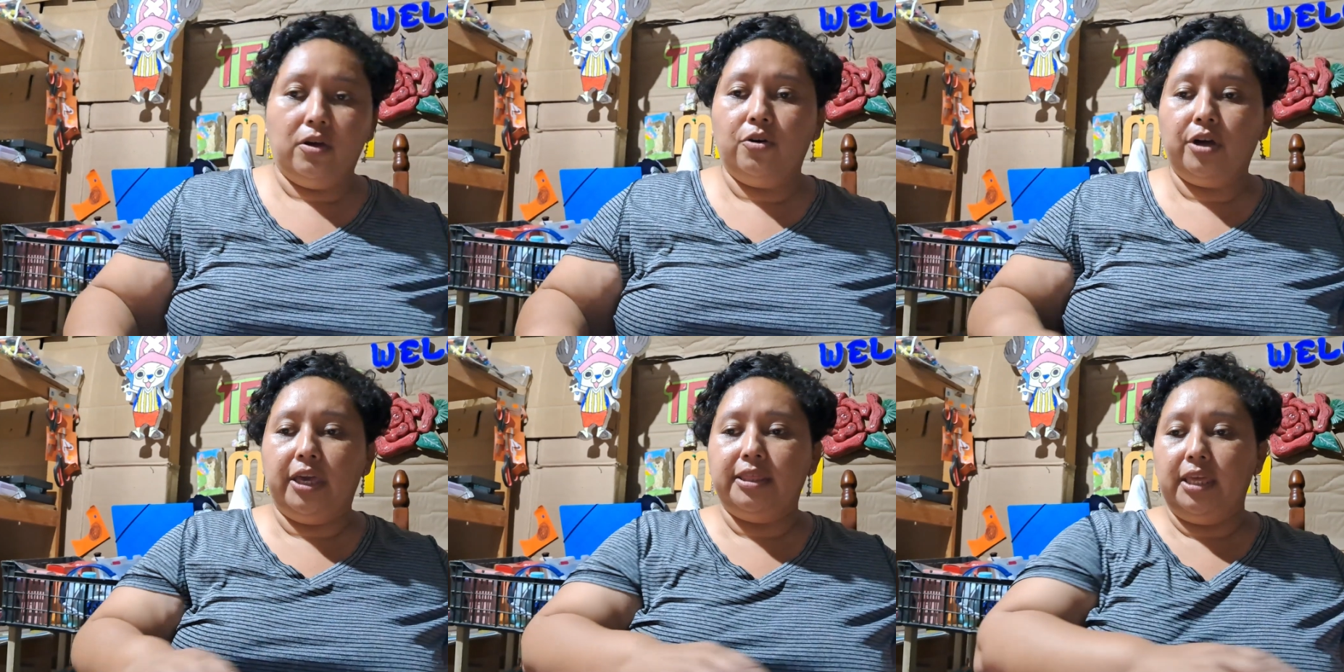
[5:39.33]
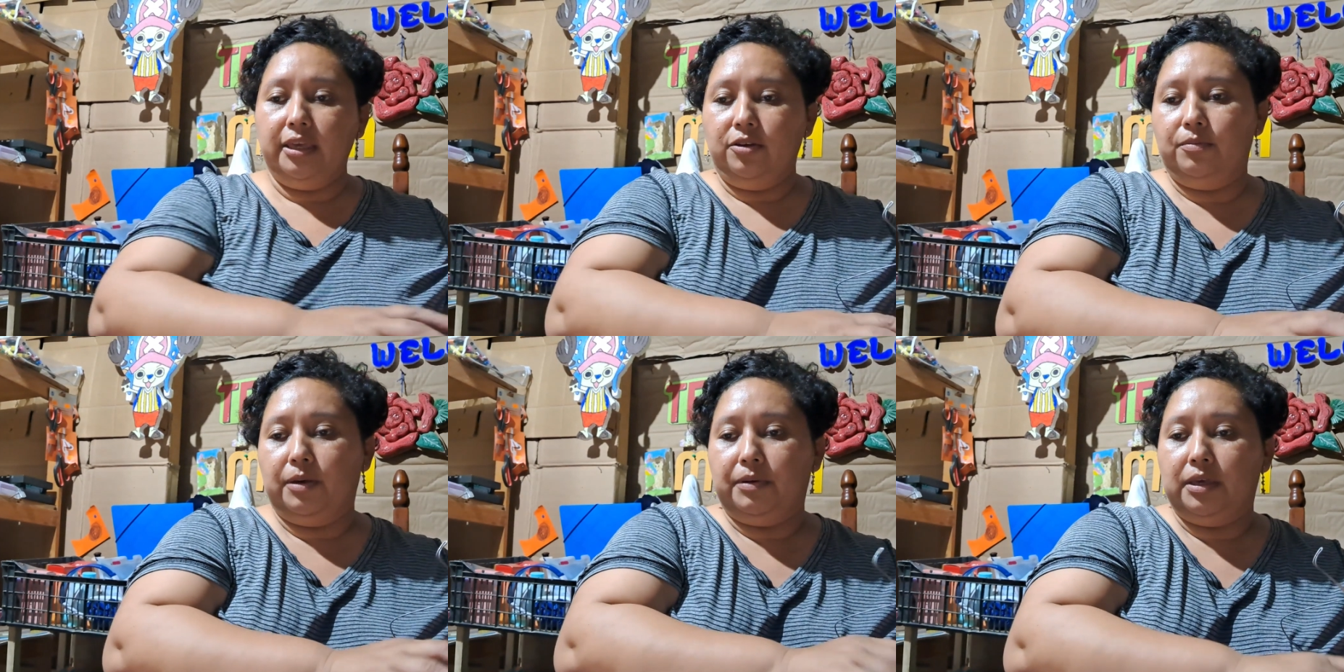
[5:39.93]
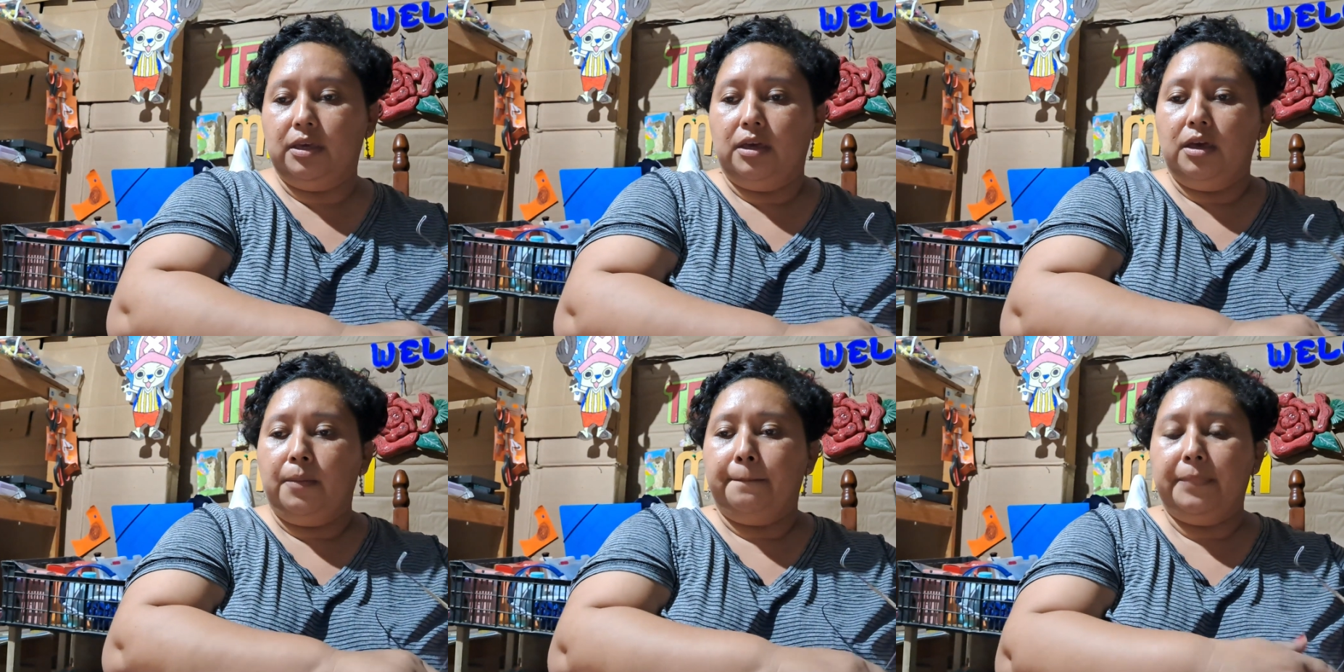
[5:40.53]
Okay, thank you, baby.
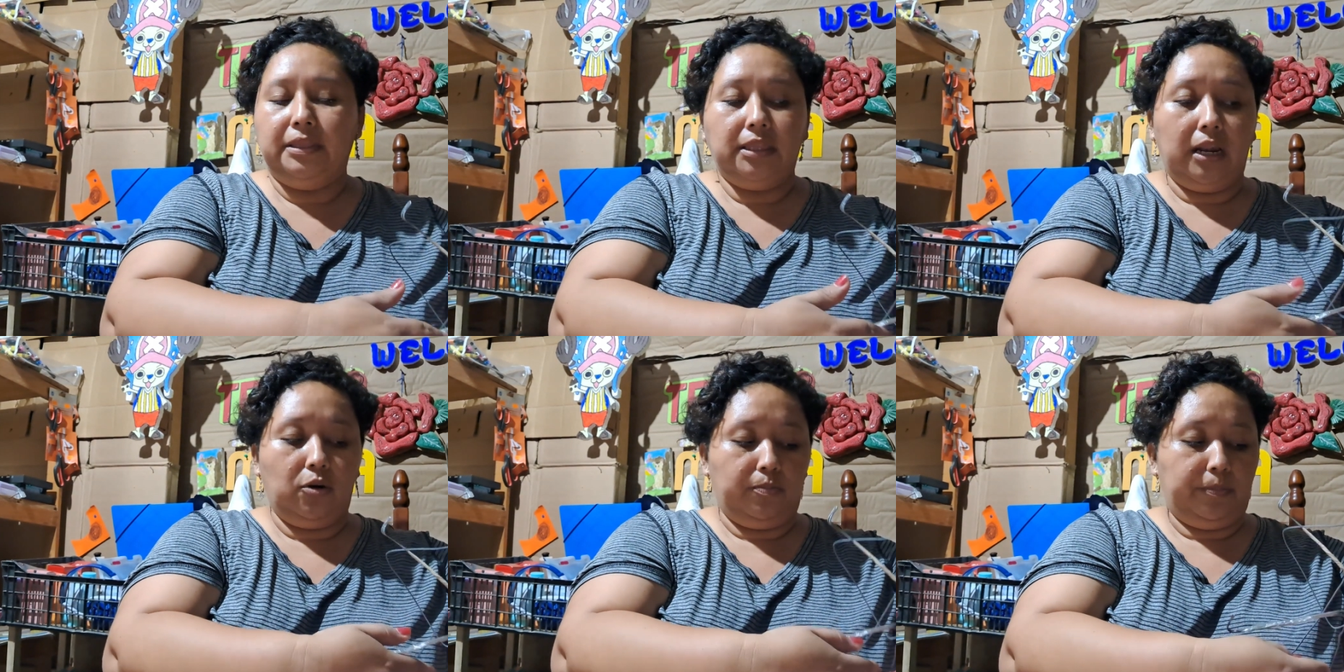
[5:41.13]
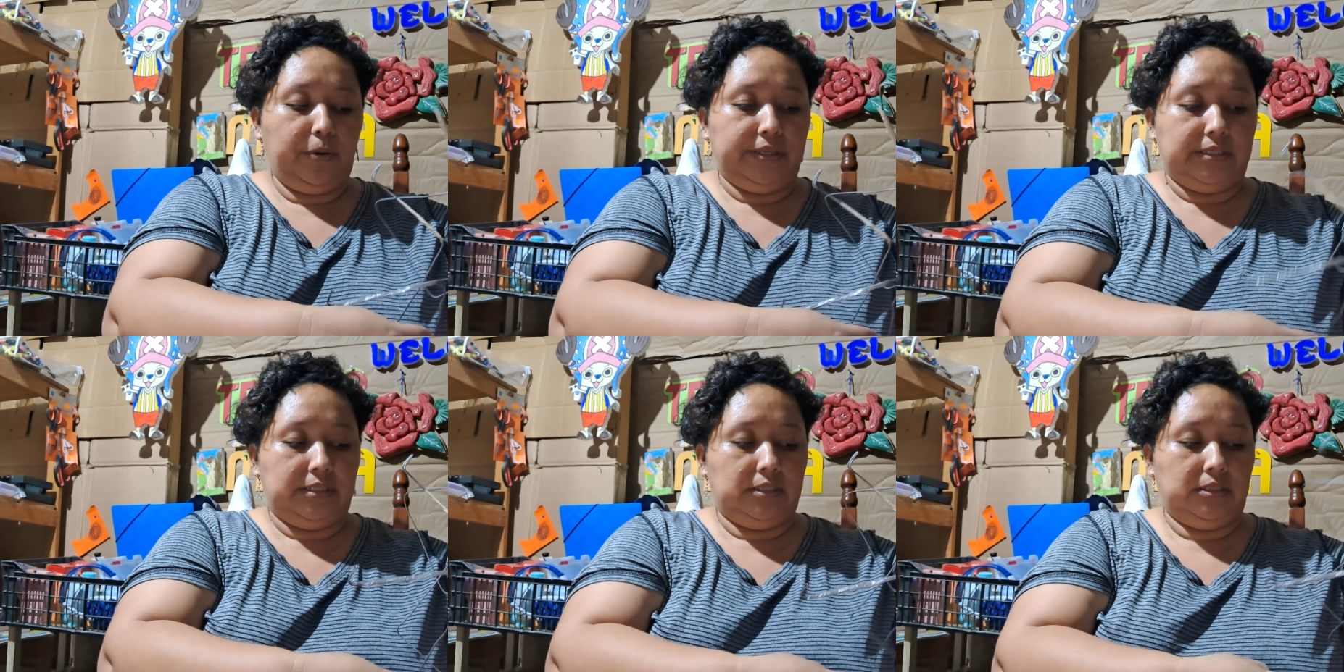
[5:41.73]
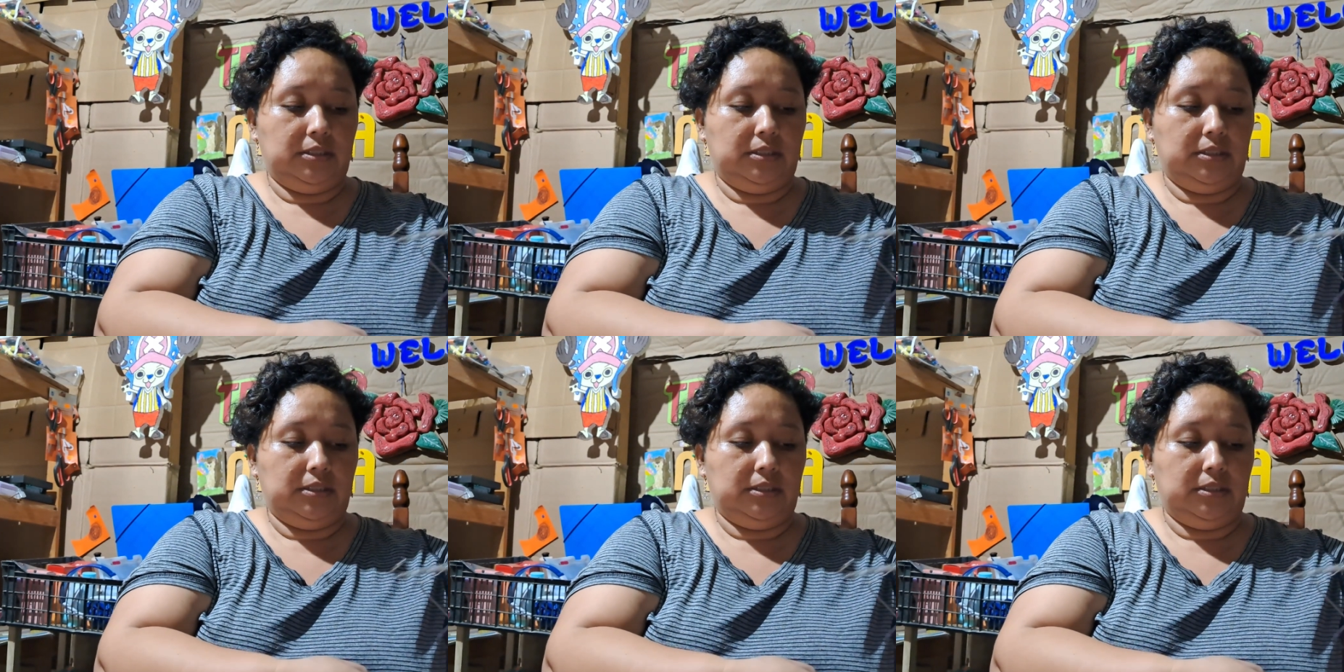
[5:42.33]
Píntalo, pues.